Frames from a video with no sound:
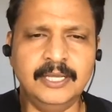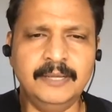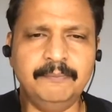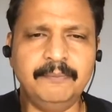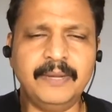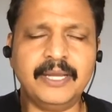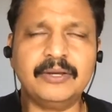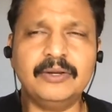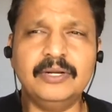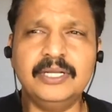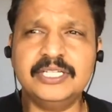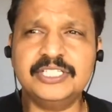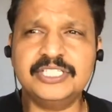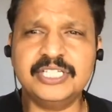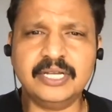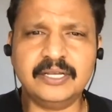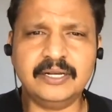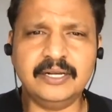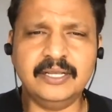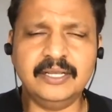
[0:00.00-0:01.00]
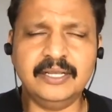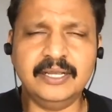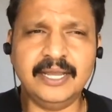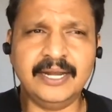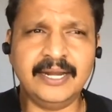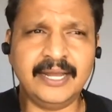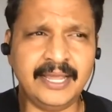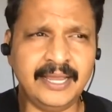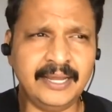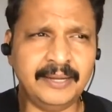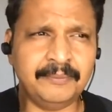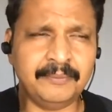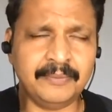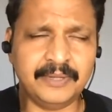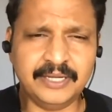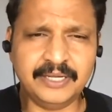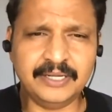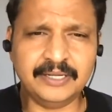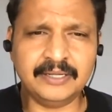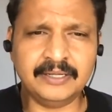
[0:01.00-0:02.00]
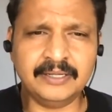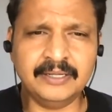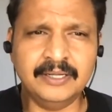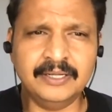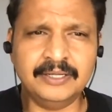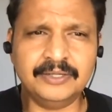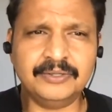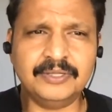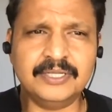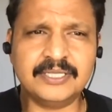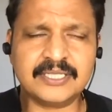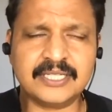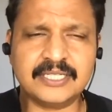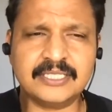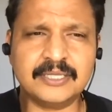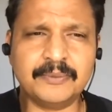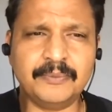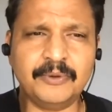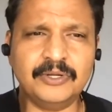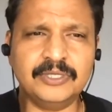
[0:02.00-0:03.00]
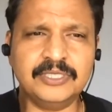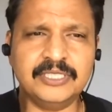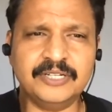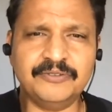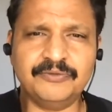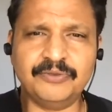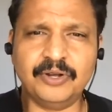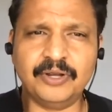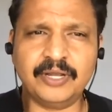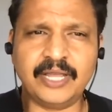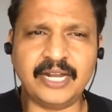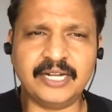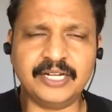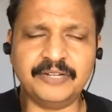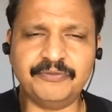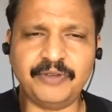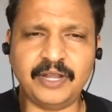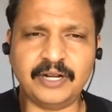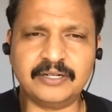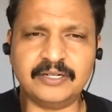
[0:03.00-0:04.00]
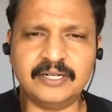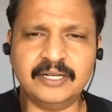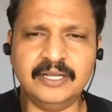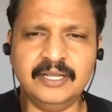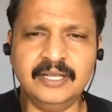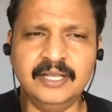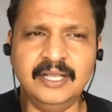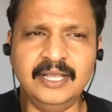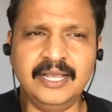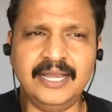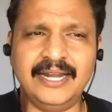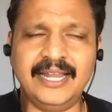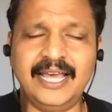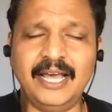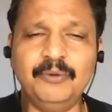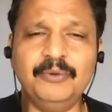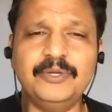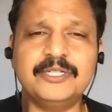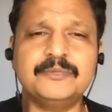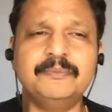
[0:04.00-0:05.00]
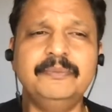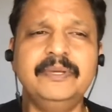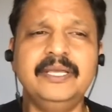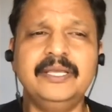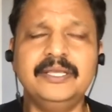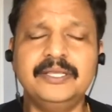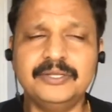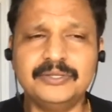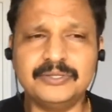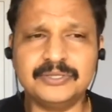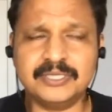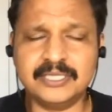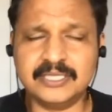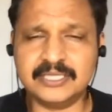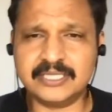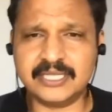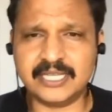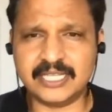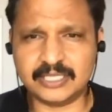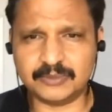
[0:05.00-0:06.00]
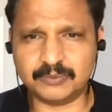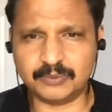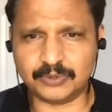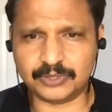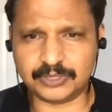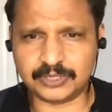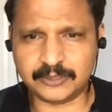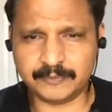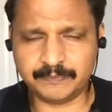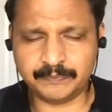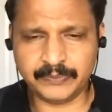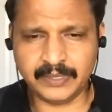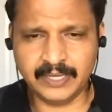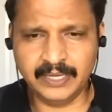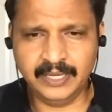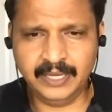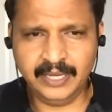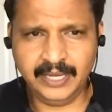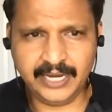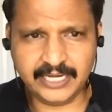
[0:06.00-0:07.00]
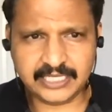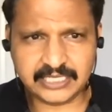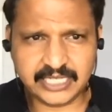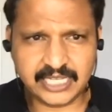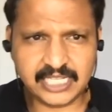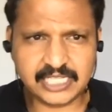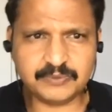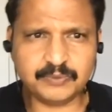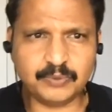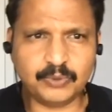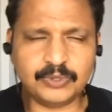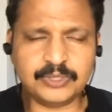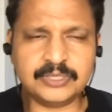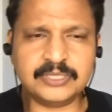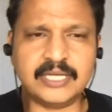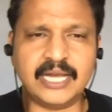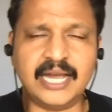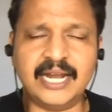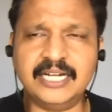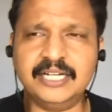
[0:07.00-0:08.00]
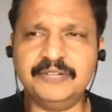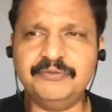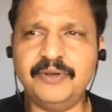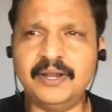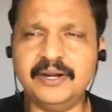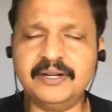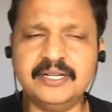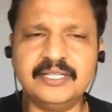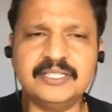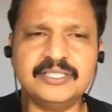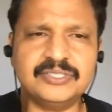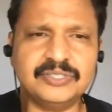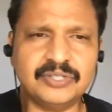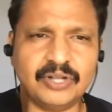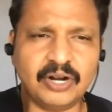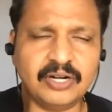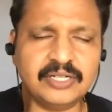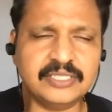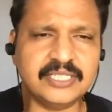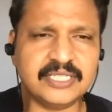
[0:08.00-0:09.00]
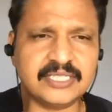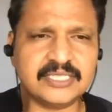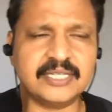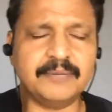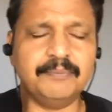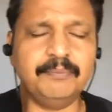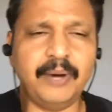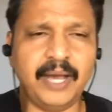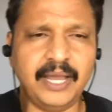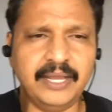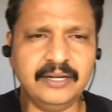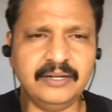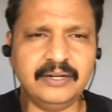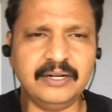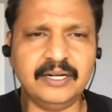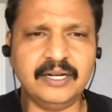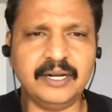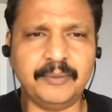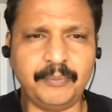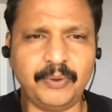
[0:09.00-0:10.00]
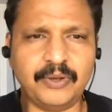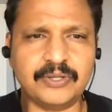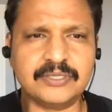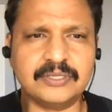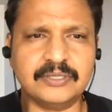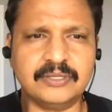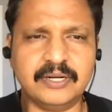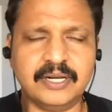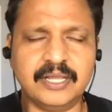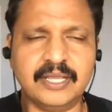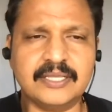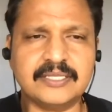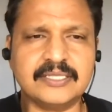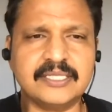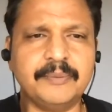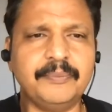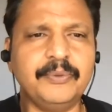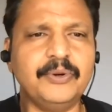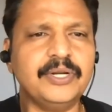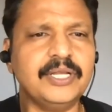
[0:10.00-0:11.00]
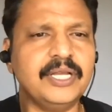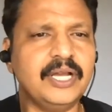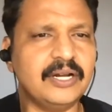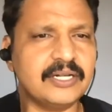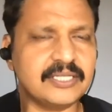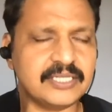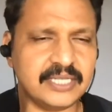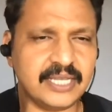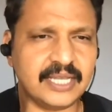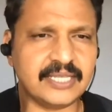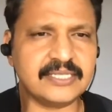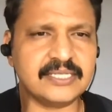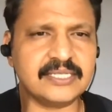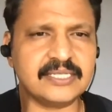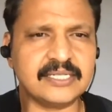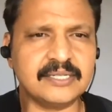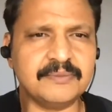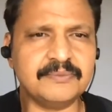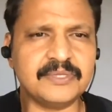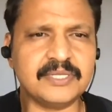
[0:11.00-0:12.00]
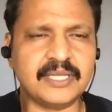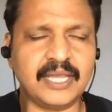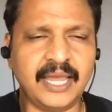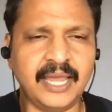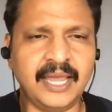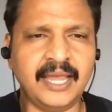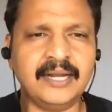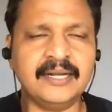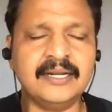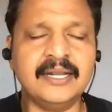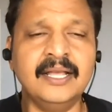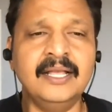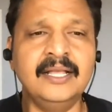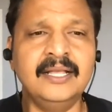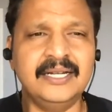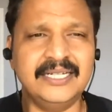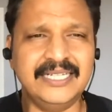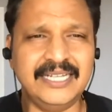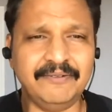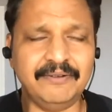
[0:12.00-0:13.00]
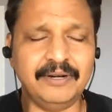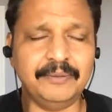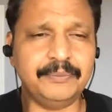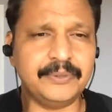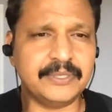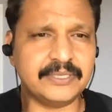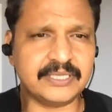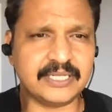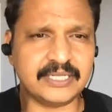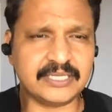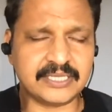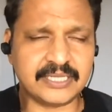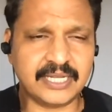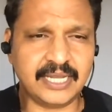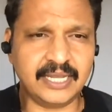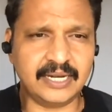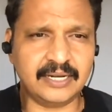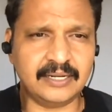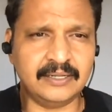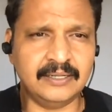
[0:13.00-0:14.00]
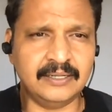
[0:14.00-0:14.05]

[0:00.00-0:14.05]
My colleague Chakri and I am here to discuss about JFrog Artifactory and how it's being used in Salesforce. At Salesforce, Artifactory is not just a binary repository supporting our CI systems and developers at scale.